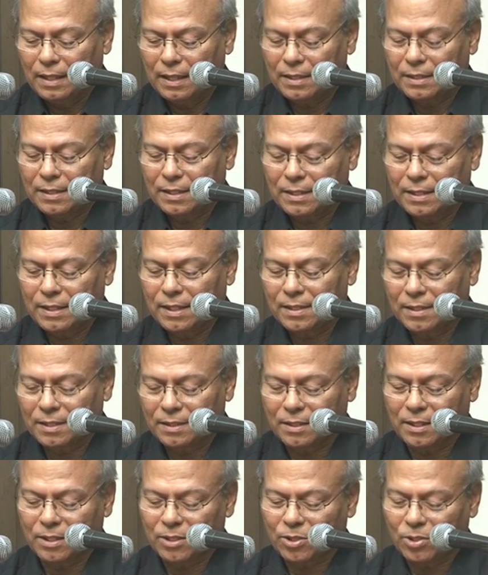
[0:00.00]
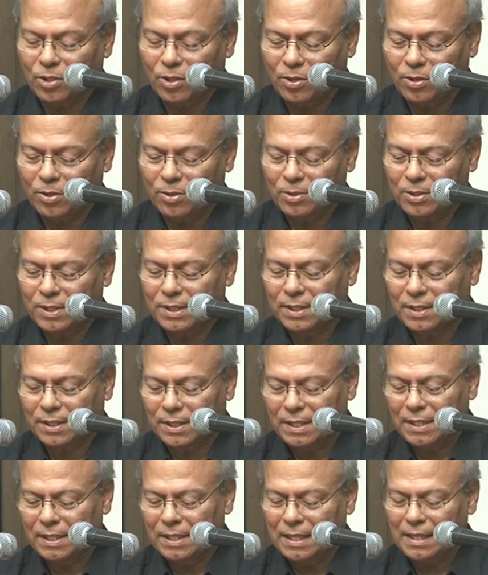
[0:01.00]
etc., etc., source,
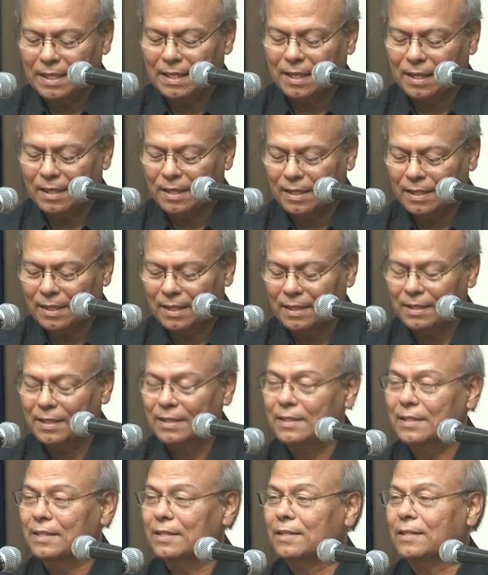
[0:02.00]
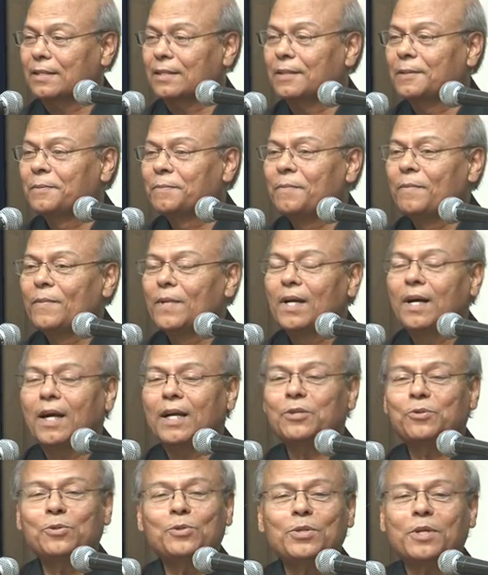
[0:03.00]
CRN, etc.
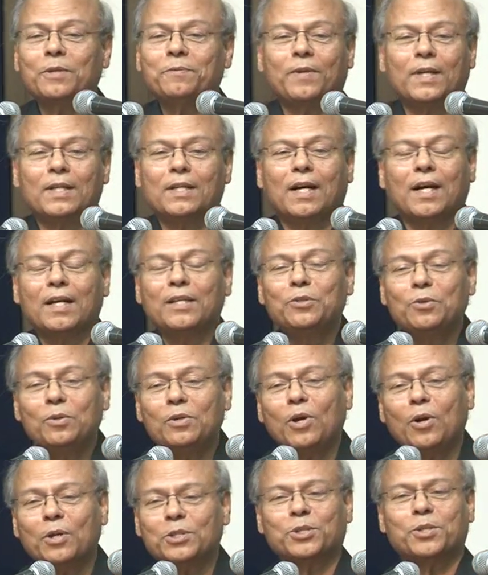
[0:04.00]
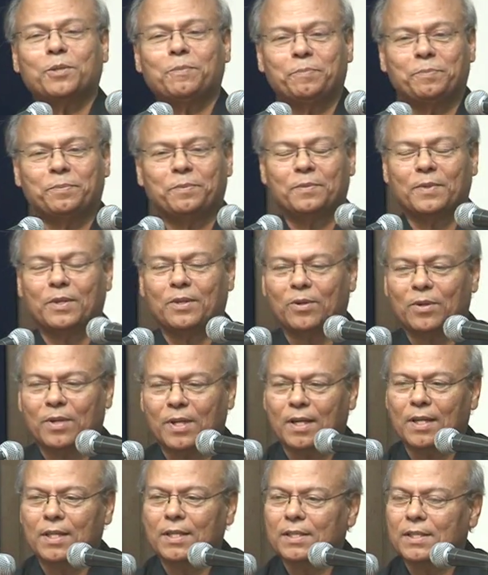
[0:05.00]
I could not find. I know lots of
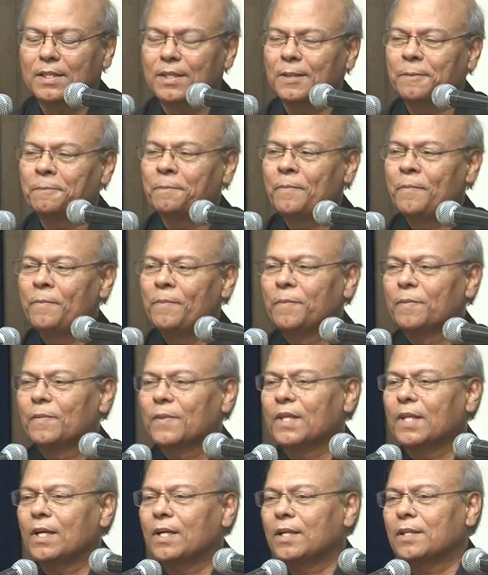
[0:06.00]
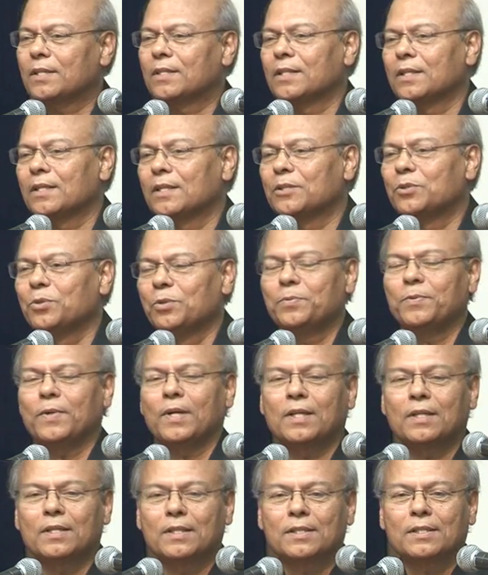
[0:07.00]
organizations that uh, do
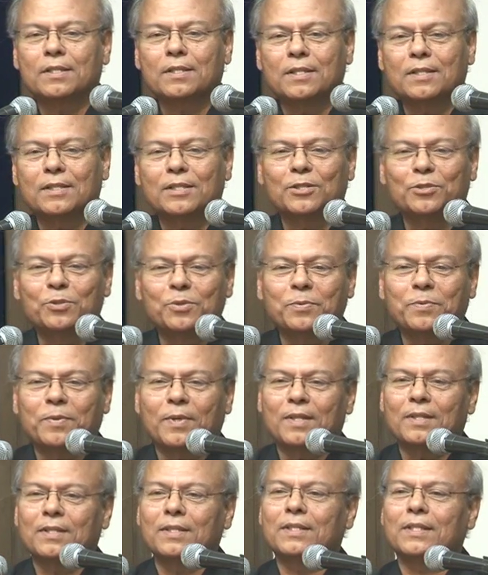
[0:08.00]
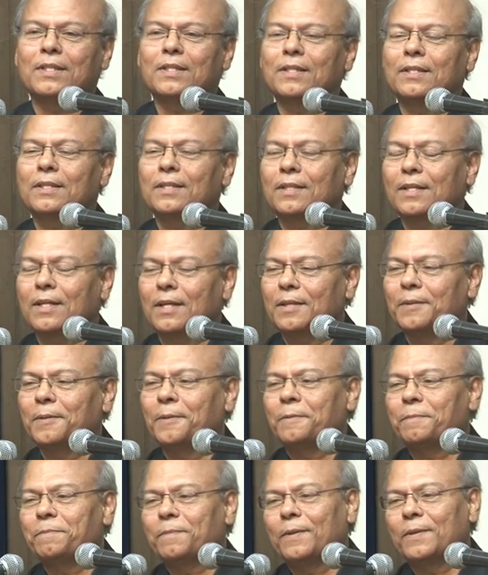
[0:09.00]
fund research, do fund uh, kind
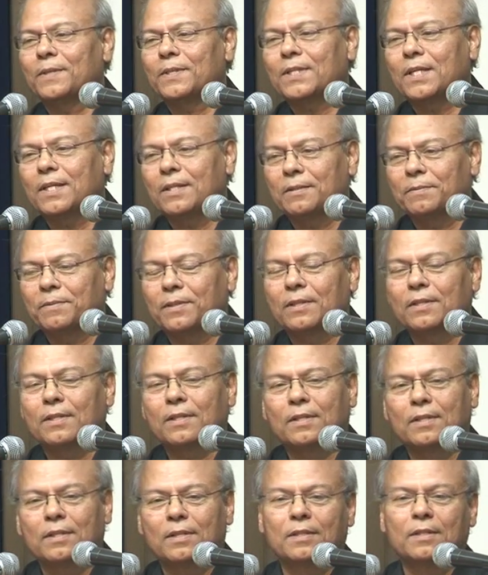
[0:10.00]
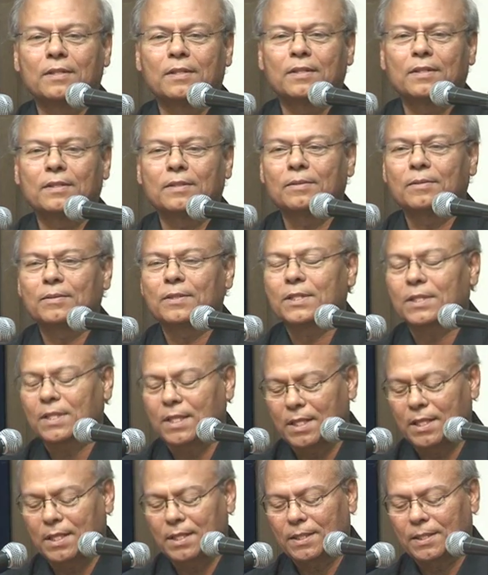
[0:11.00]
of uh, scientific uh, uh,
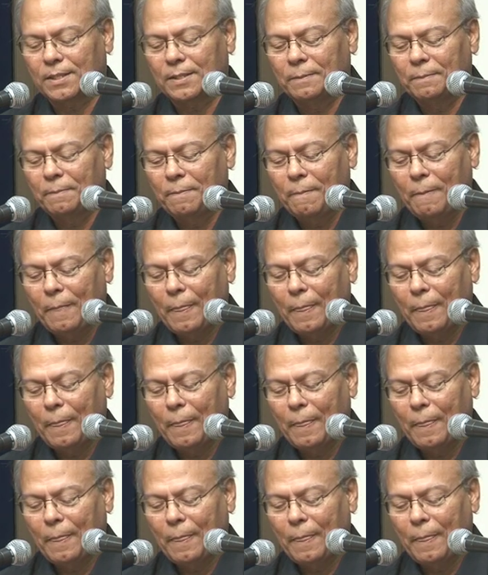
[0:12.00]
studies,